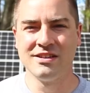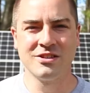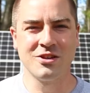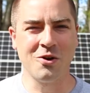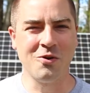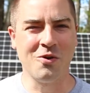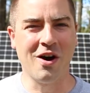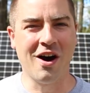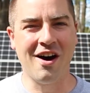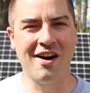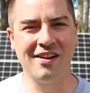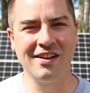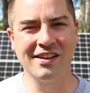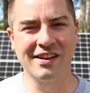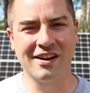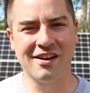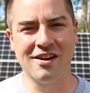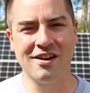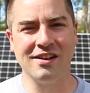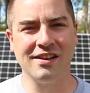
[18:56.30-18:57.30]
So all
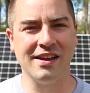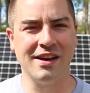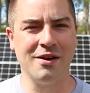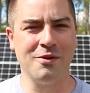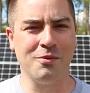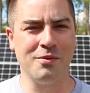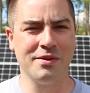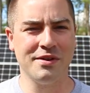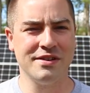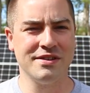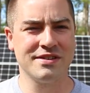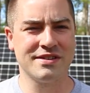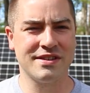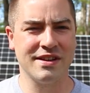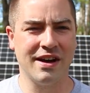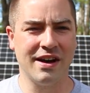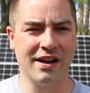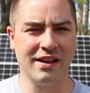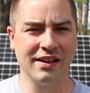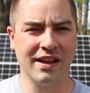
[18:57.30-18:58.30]
in all, it was
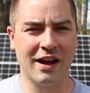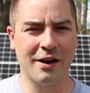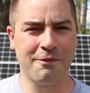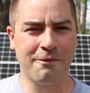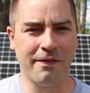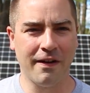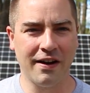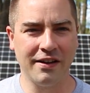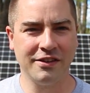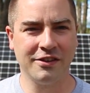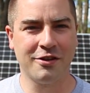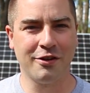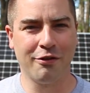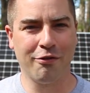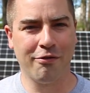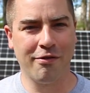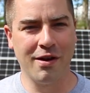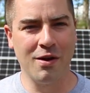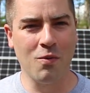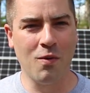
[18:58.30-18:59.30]
a lot of fun to
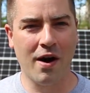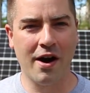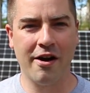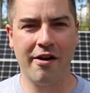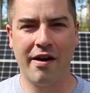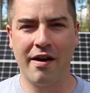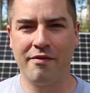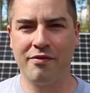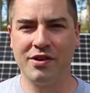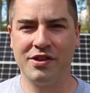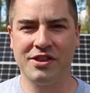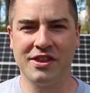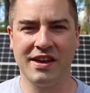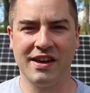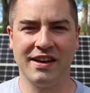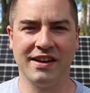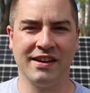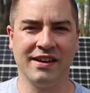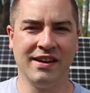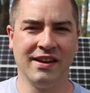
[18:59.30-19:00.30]
rewire
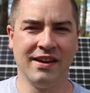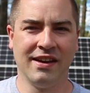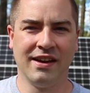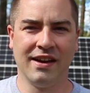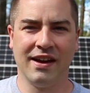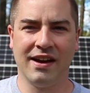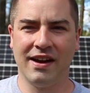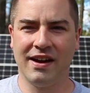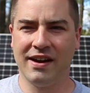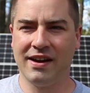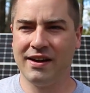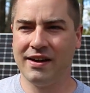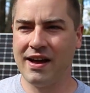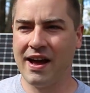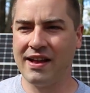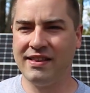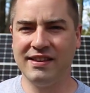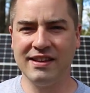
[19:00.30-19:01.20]
everything. I